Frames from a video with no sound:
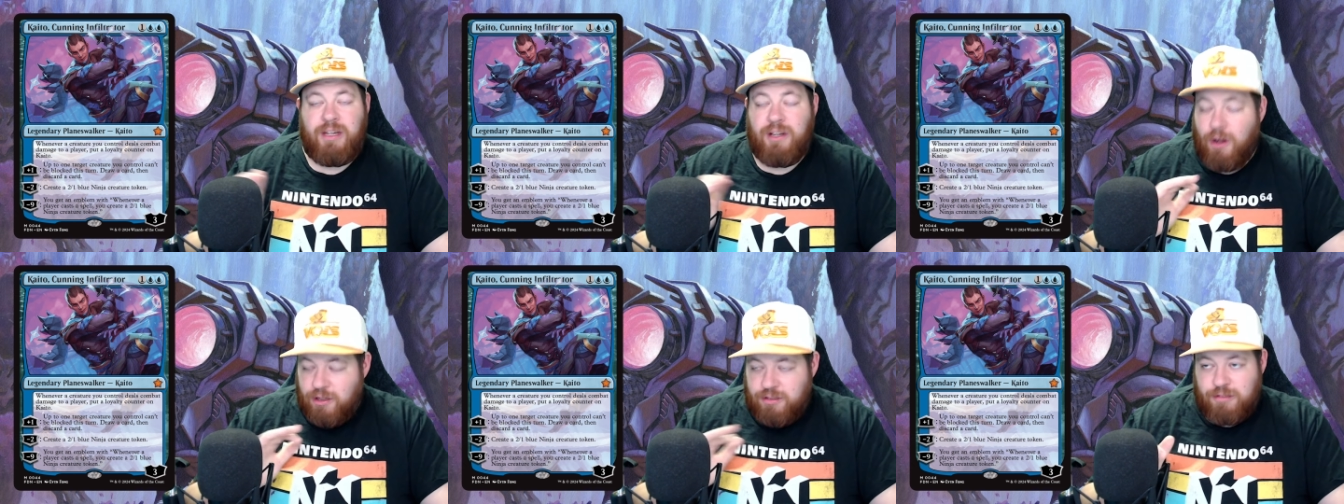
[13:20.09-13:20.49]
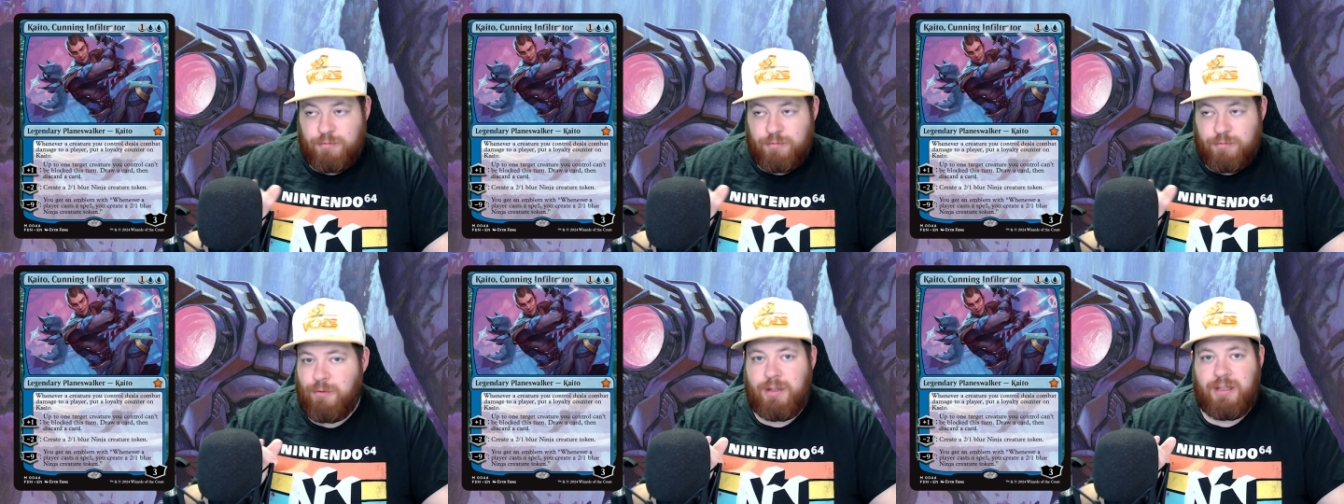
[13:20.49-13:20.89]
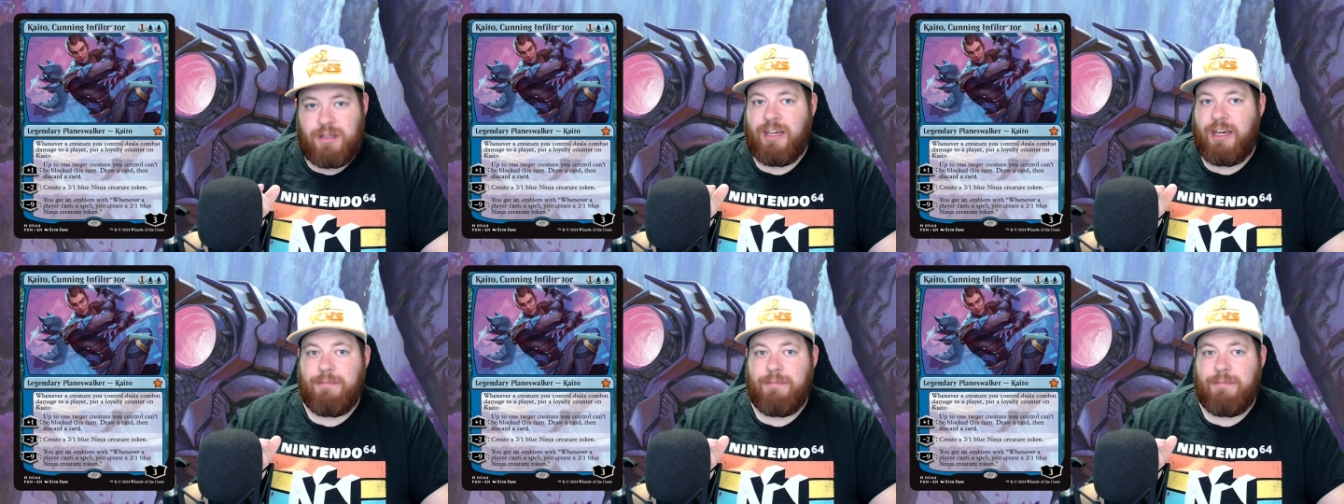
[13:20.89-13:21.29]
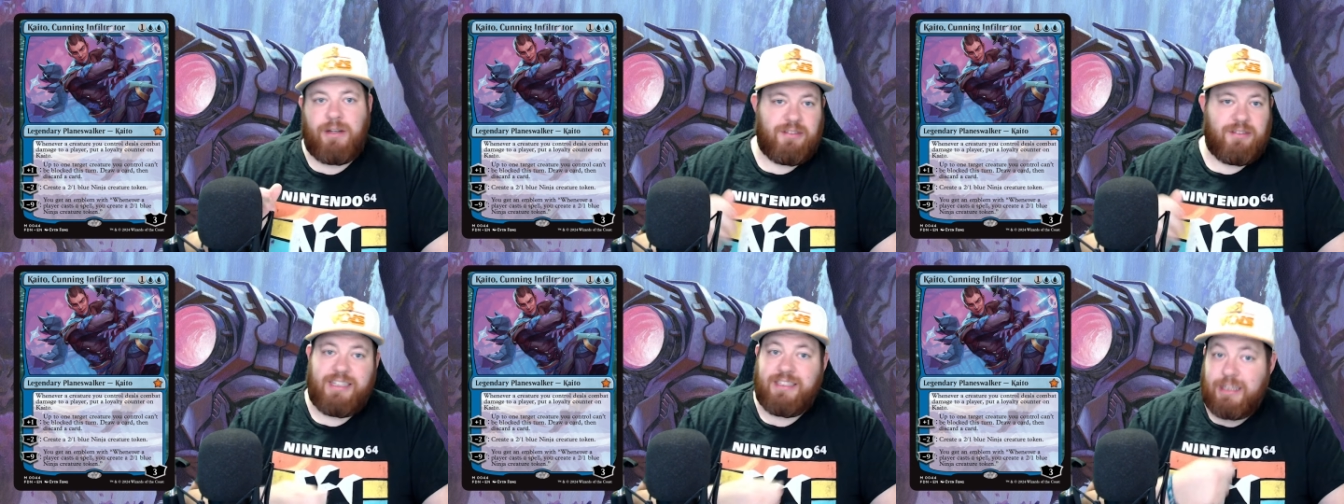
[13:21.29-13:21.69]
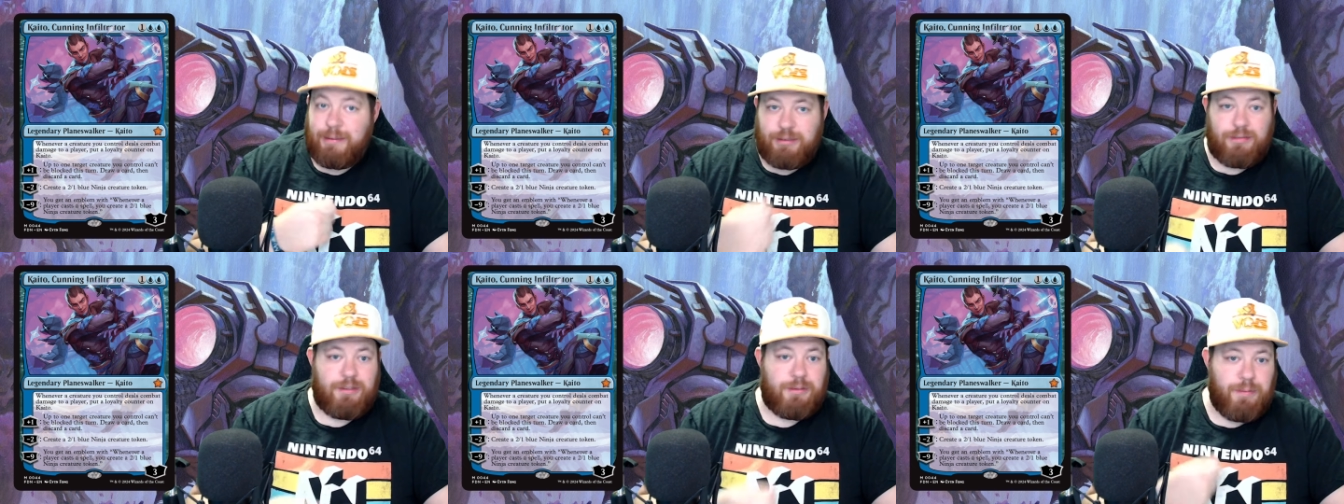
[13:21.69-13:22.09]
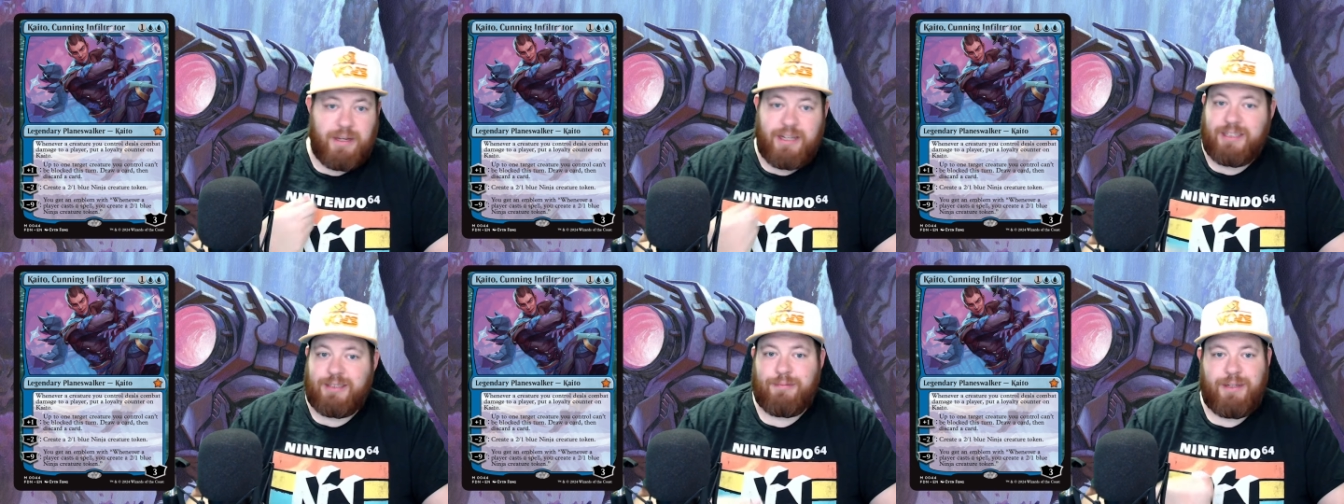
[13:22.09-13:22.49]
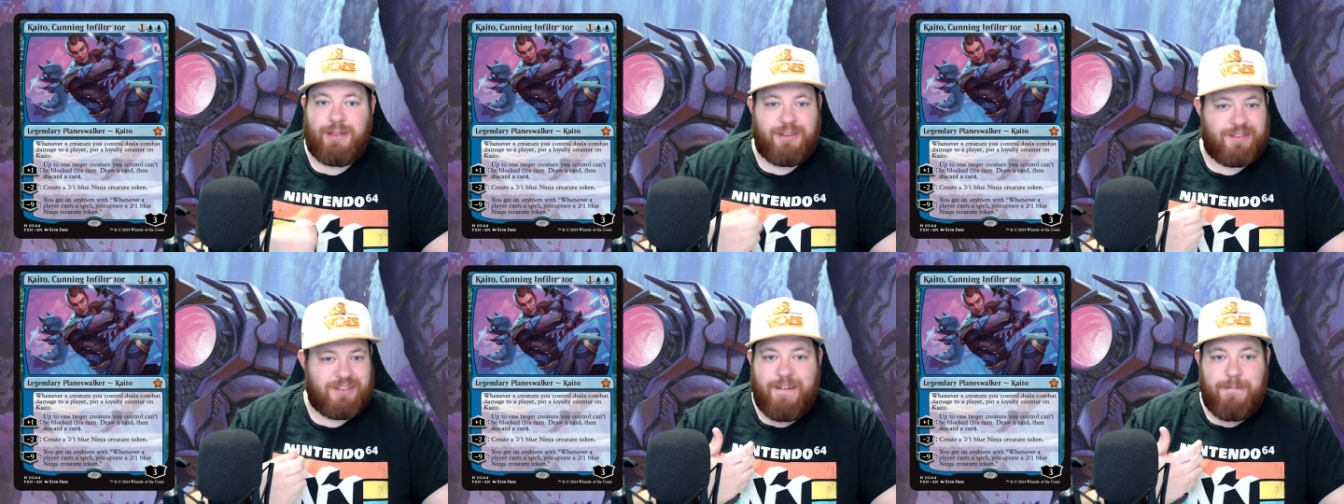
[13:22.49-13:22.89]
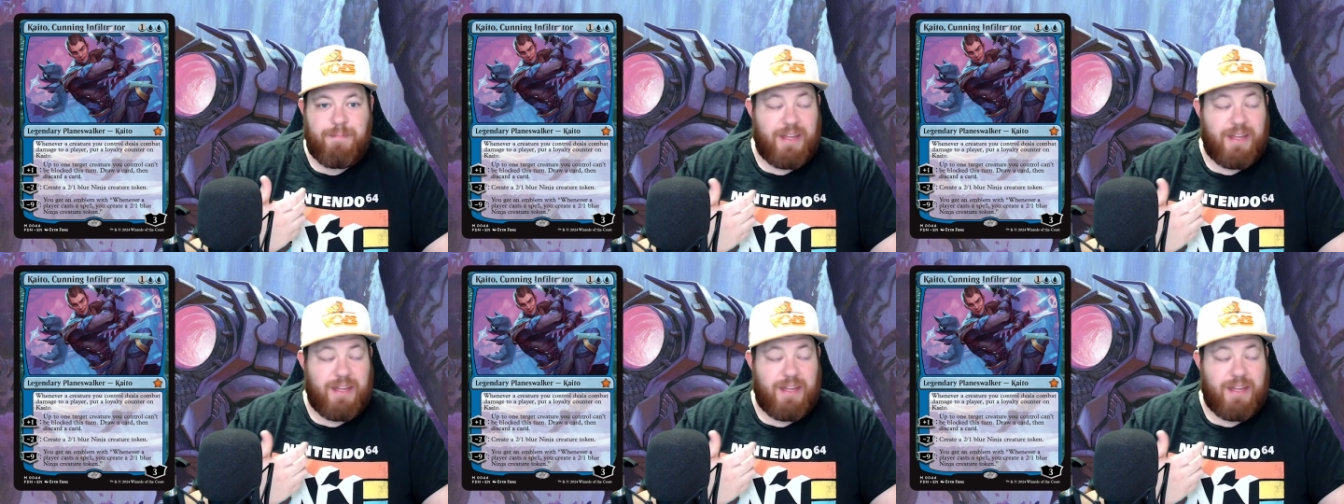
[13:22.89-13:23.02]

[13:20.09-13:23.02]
awesome way to win the game, because anytime someone's playing spells,